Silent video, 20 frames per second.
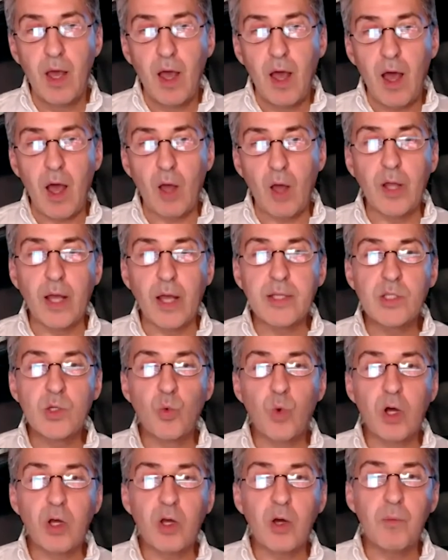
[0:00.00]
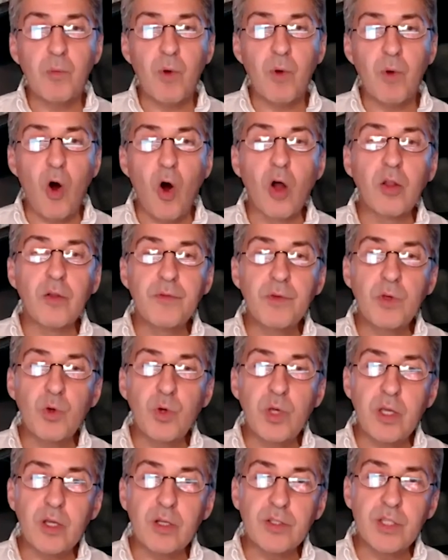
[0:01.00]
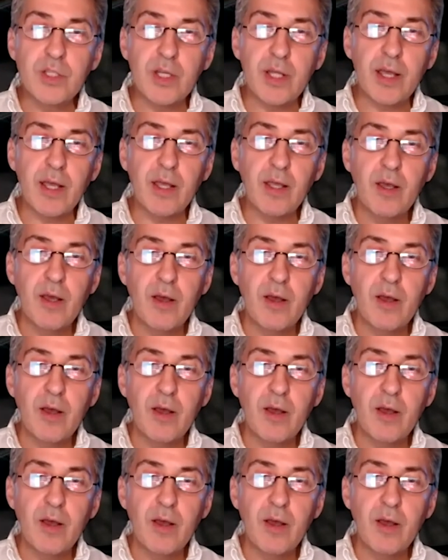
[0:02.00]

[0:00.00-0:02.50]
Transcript: I'd like to welcome all of you here today